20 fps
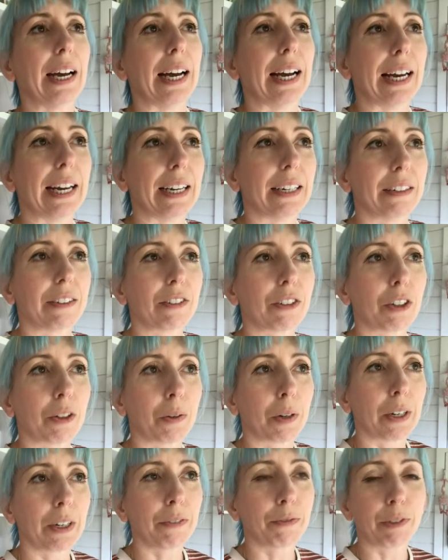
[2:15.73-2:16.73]
And
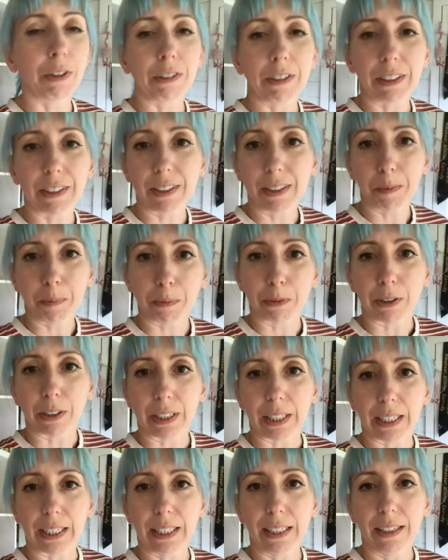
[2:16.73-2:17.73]
so I very
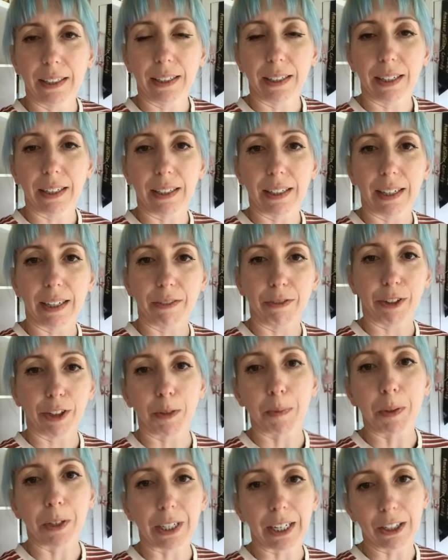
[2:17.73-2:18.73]
deliberately, in every
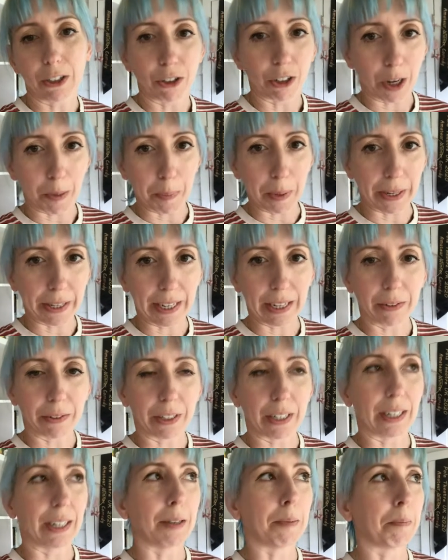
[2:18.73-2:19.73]
communication that I put out
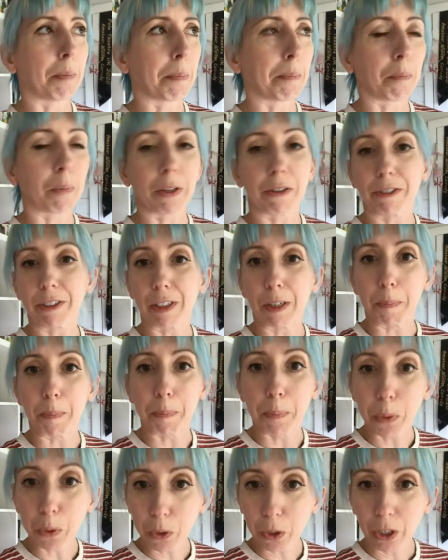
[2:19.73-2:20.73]
there, whether it's in a
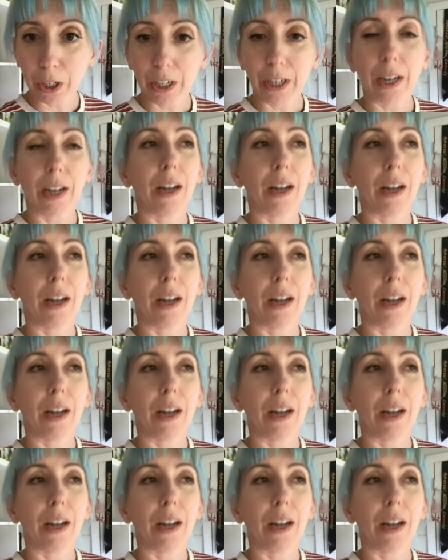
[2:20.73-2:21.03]
book